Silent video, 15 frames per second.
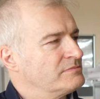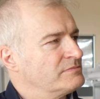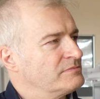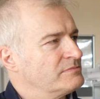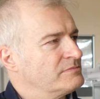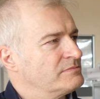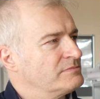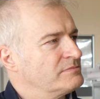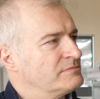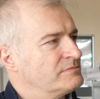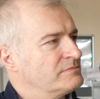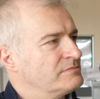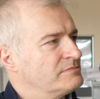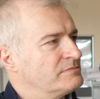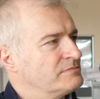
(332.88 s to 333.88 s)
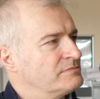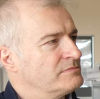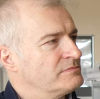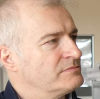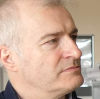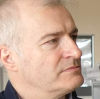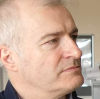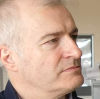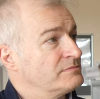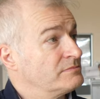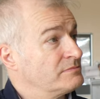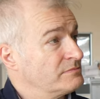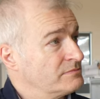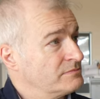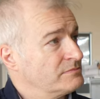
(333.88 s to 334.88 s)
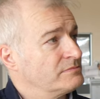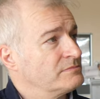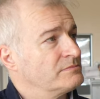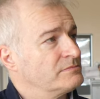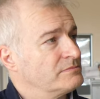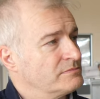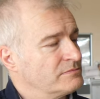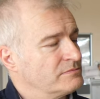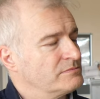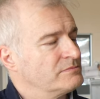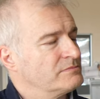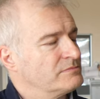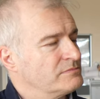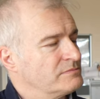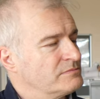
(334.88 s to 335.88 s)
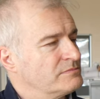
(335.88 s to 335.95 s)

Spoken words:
(silent)